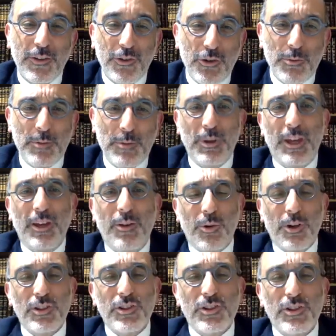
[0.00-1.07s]
human being
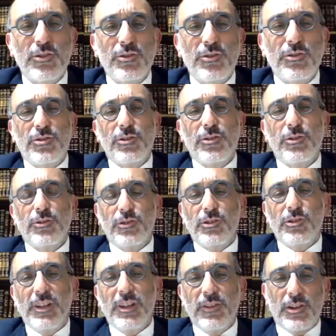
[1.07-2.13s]
wants to
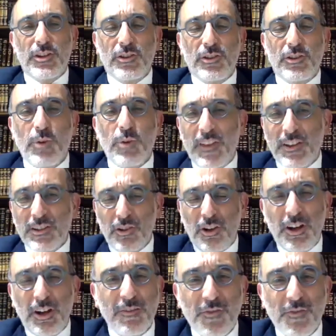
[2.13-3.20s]
live in a certain way. That's not
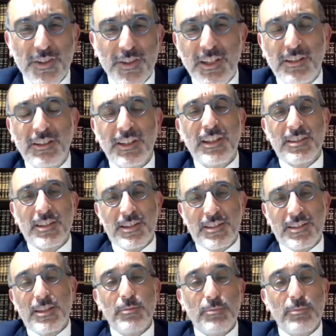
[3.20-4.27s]
only physical instincts,
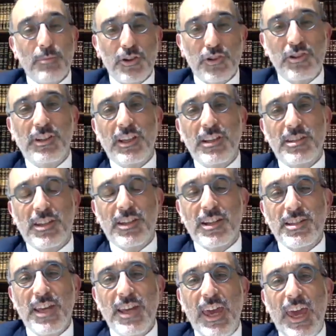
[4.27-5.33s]
it's emotional
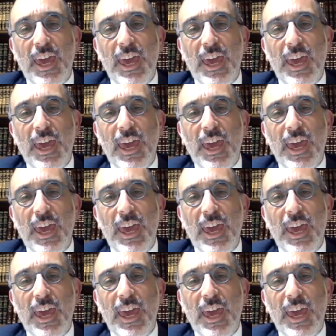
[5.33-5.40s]
instincts.